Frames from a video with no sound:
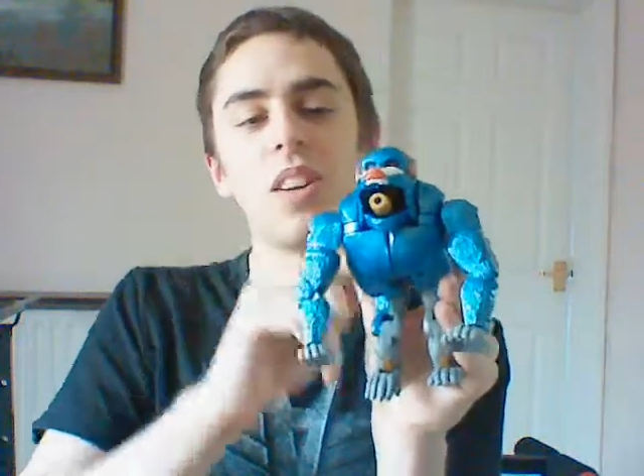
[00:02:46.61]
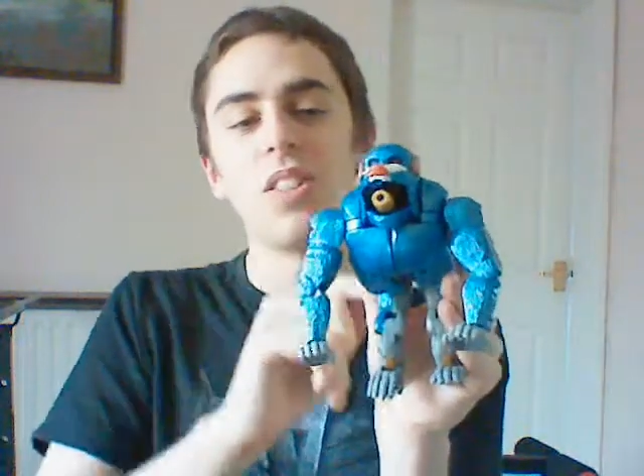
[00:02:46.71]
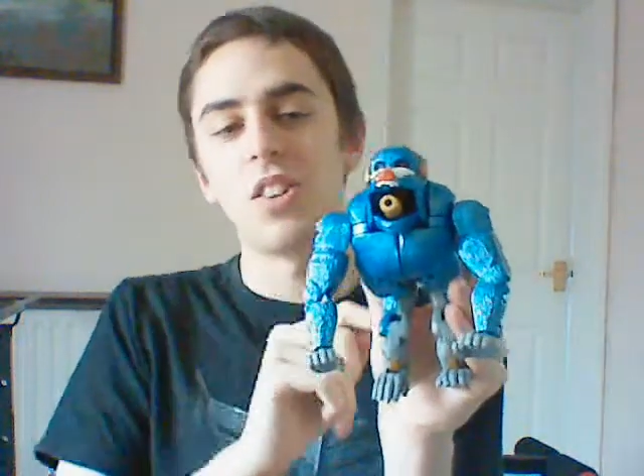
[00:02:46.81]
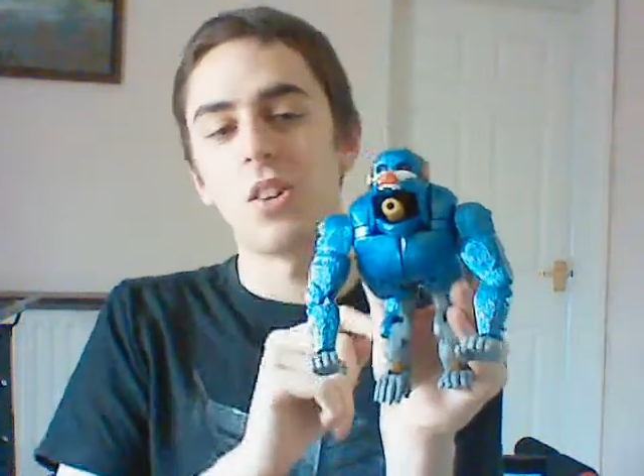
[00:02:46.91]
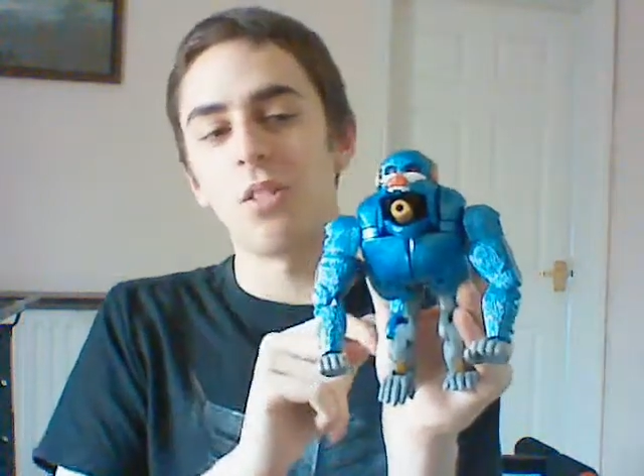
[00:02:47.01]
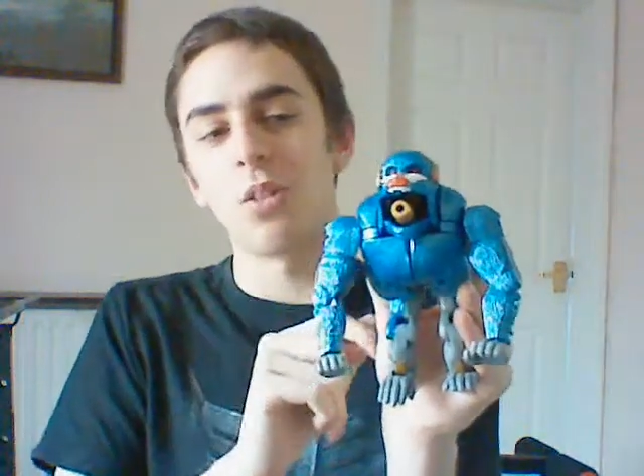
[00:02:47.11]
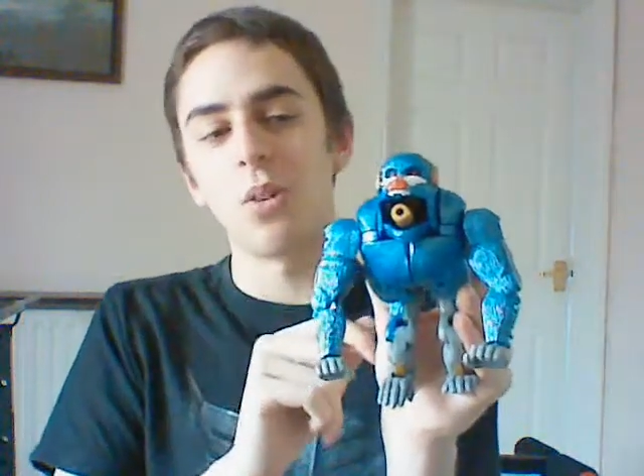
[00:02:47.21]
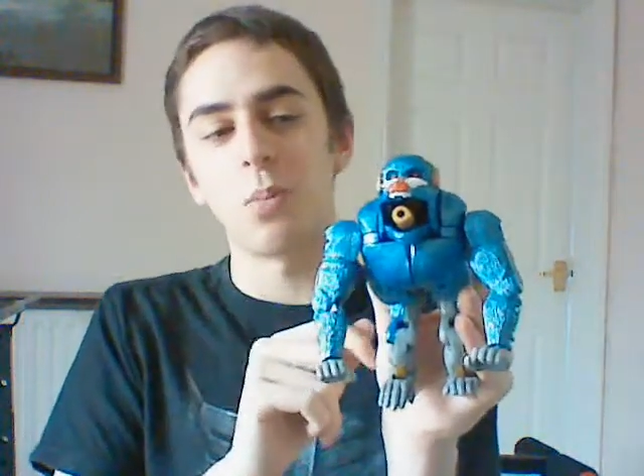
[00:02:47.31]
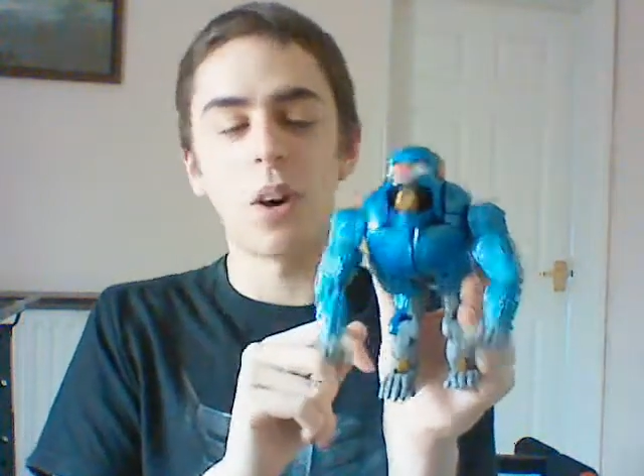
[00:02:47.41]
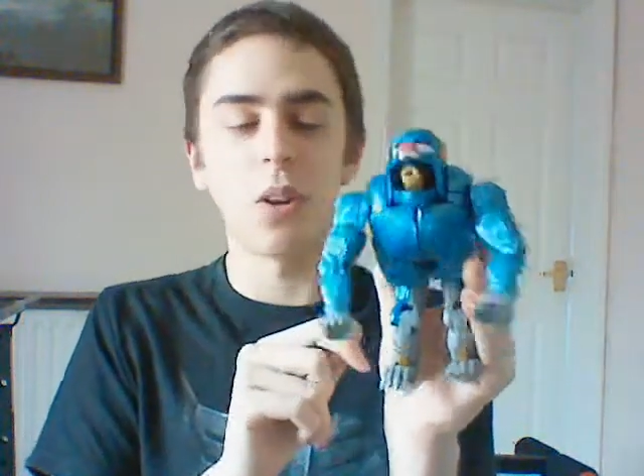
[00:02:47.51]
his gun through
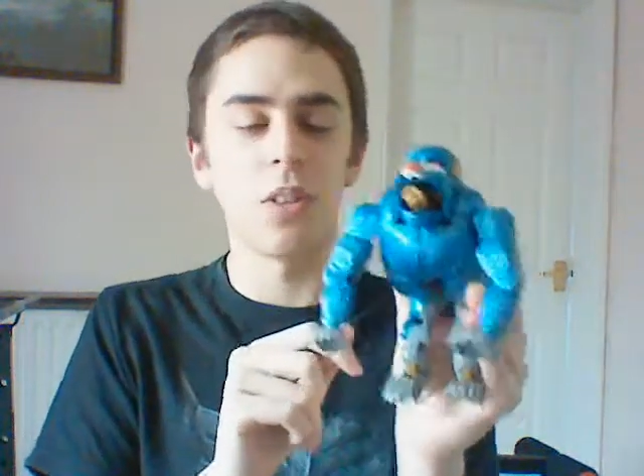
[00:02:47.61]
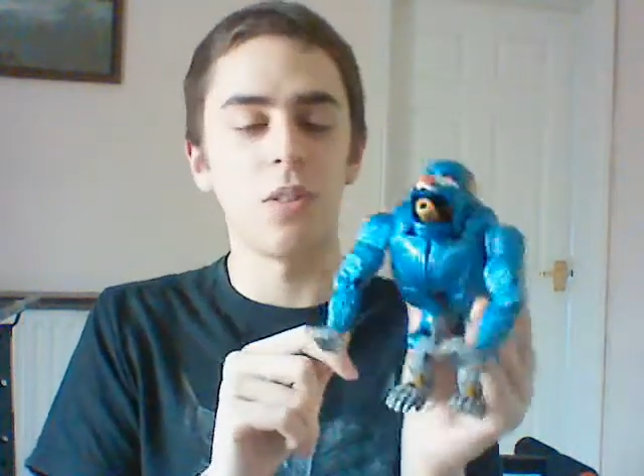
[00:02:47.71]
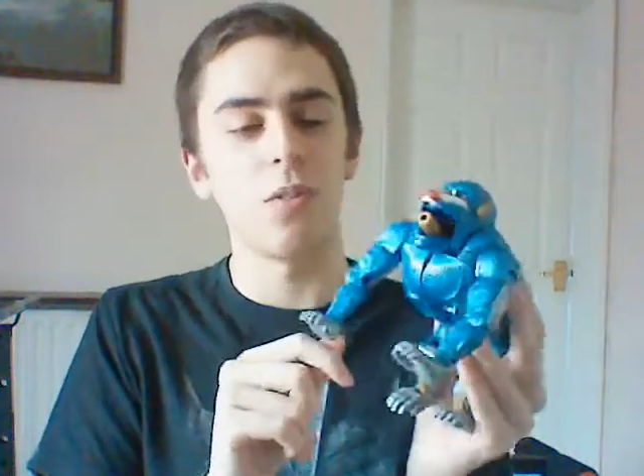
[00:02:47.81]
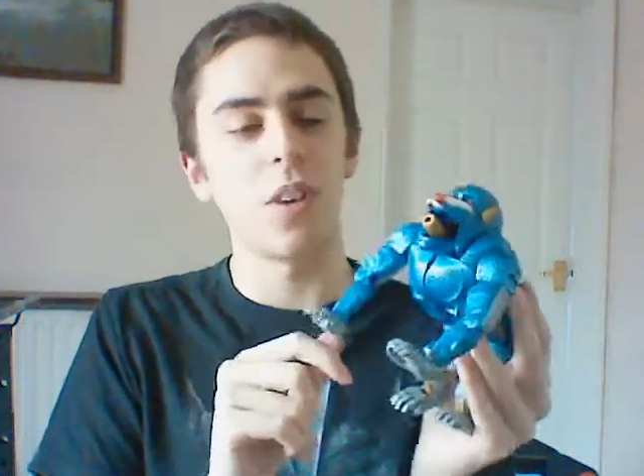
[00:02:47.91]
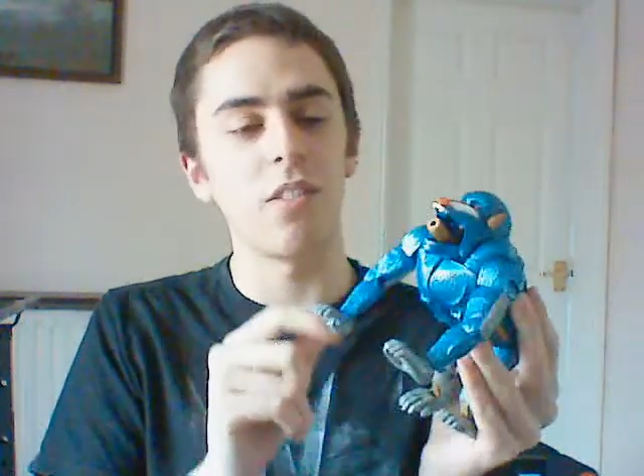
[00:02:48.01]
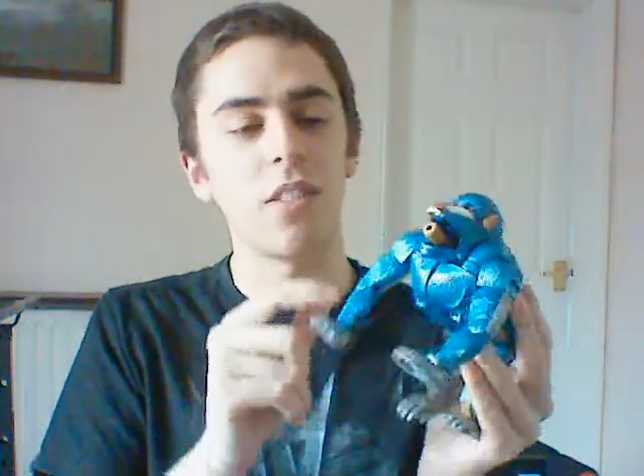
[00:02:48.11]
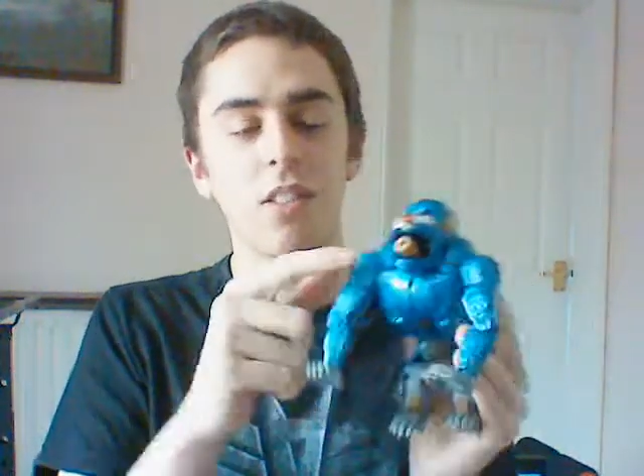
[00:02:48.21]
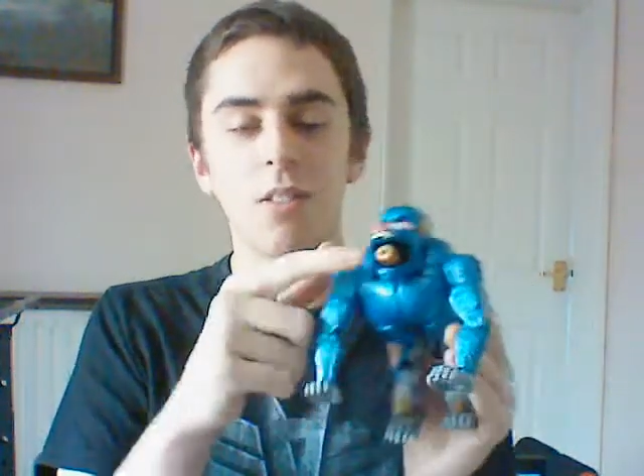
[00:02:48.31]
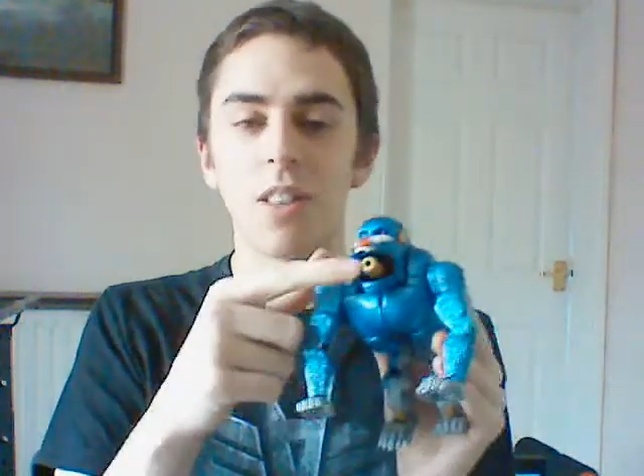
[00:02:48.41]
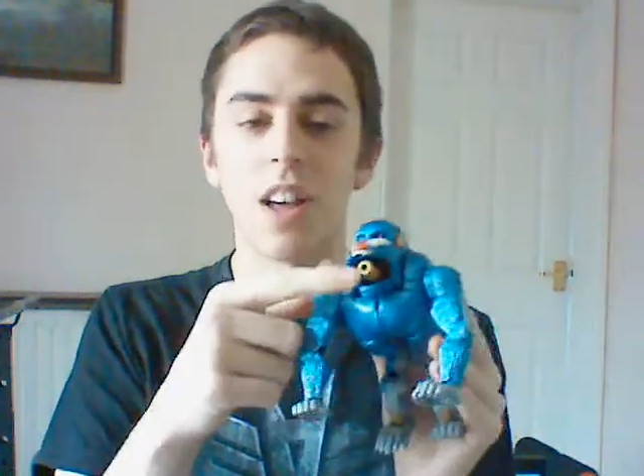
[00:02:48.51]
his mouth and fire it
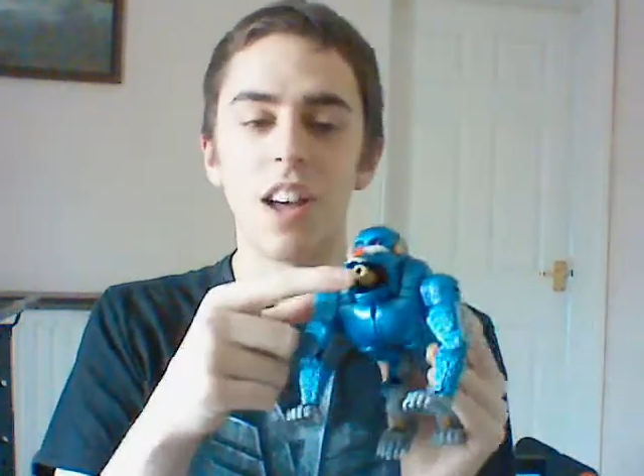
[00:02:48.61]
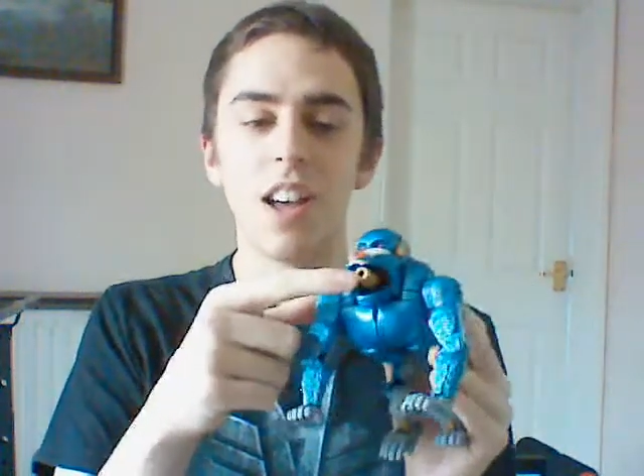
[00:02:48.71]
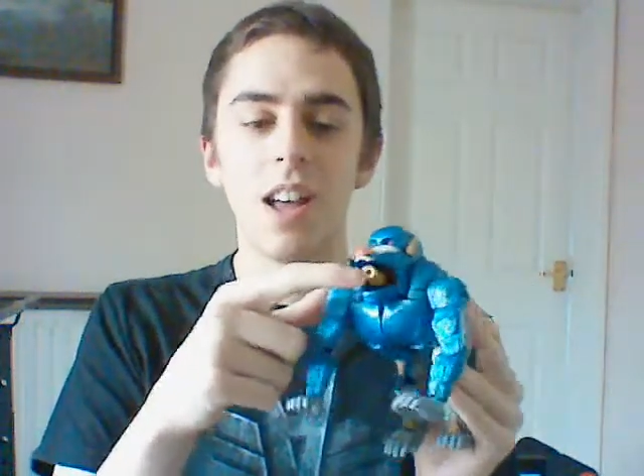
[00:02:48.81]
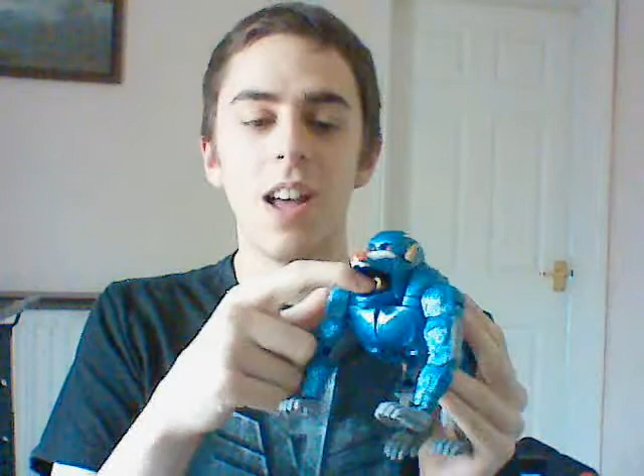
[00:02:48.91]
through there.